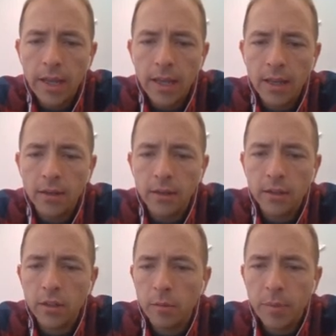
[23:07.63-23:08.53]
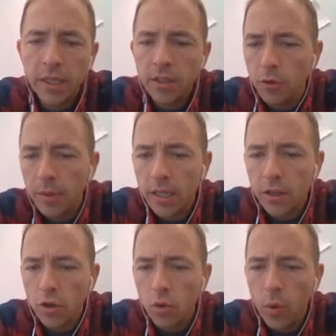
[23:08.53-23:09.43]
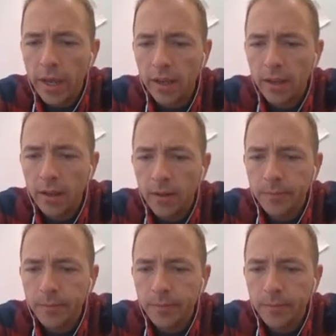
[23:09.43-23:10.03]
and big Q being quick?